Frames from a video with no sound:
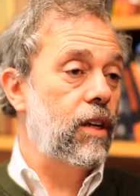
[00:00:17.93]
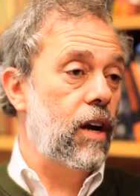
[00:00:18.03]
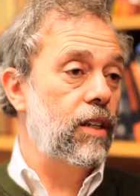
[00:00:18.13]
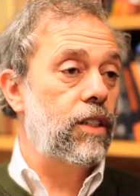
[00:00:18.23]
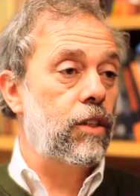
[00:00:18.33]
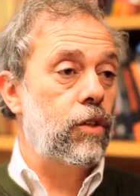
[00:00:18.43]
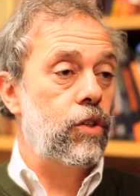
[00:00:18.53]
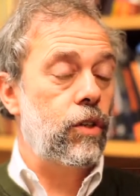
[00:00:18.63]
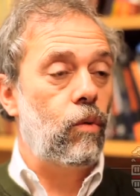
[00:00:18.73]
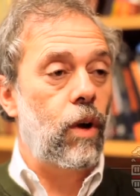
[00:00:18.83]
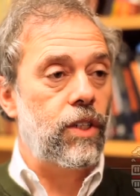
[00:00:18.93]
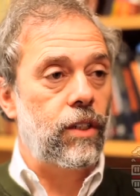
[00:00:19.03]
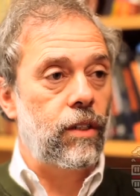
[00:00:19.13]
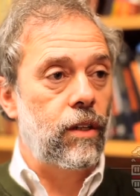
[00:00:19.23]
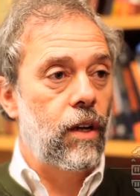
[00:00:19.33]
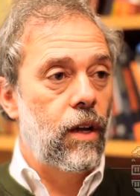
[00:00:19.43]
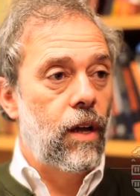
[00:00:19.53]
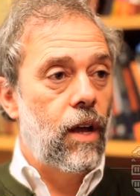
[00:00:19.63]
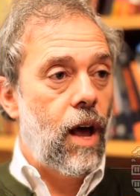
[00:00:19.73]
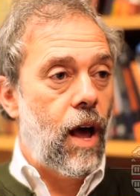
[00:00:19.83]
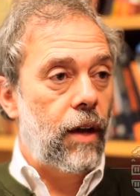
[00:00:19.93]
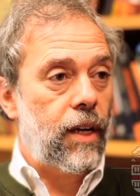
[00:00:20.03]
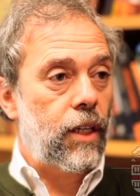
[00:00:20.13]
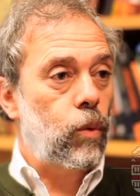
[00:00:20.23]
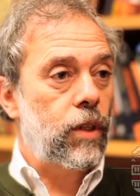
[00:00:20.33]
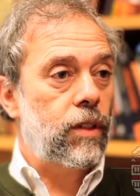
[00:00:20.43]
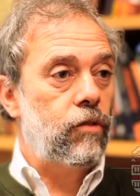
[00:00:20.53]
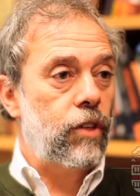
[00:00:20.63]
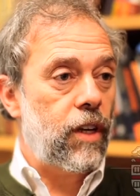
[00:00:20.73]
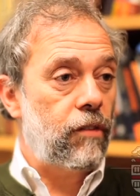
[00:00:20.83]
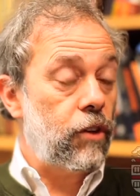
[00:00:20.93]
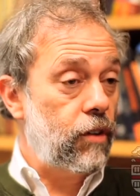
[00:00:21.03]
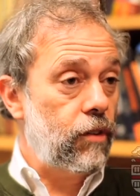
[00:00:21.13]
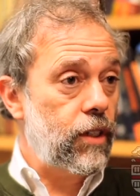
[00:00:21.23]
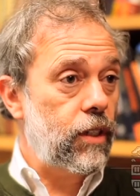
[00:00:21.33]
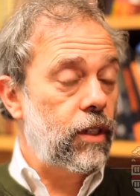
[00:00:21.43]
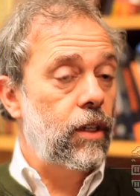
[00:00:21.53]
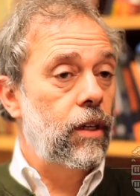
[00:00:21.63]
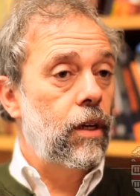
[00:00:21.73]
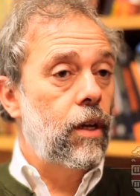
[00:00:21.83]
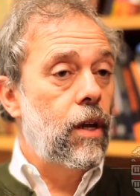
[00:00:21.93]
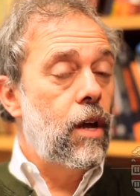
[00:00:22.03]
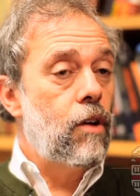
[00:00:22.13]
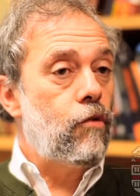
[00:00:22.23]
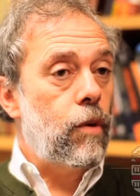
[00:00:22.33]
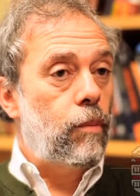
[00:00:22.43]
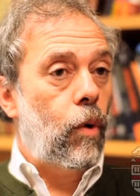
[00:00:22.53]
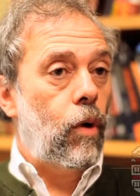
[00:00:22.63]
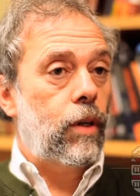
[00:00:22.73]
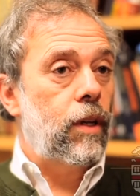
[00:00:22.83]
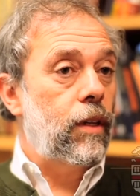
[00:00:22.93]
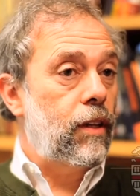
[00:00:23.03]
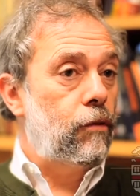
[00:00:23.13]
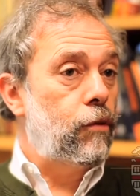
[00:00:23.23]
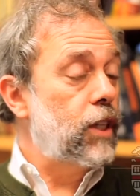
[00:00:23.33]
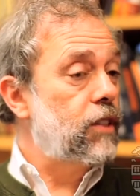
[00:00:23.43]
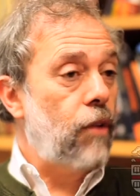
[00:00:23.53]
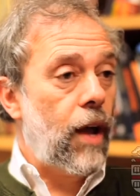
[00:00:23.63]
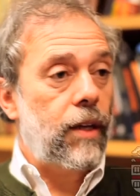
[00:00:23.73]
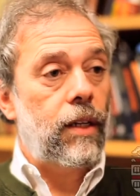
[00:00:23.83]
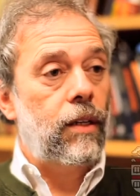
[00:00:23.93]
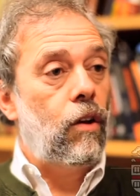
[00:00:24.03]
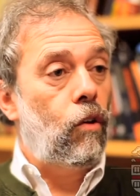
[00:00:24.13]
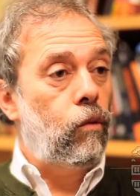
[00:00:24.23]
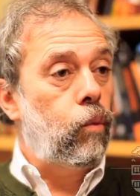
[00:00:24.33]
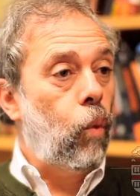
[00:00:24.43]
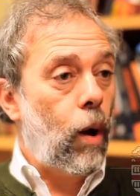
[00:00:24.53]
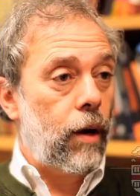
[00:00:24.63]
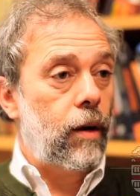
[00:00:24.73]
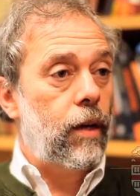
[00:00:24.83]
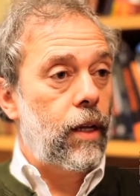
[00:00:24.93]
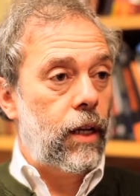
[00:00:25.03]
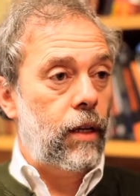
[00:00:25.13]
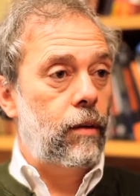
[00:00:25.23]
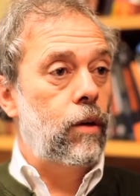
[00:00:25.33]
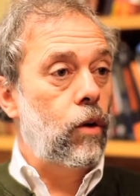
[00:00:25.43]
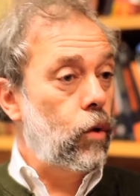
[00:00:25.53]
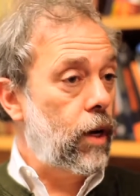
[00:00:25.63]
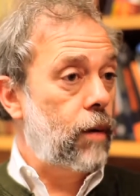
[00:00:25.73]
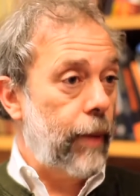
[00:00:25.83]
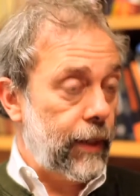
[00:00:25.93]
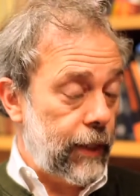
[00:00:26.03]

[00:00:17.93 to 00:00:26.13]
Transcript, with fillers: Carnegie Institution of Washington, and Case Western Reserve University report the first finding of water in lunar melt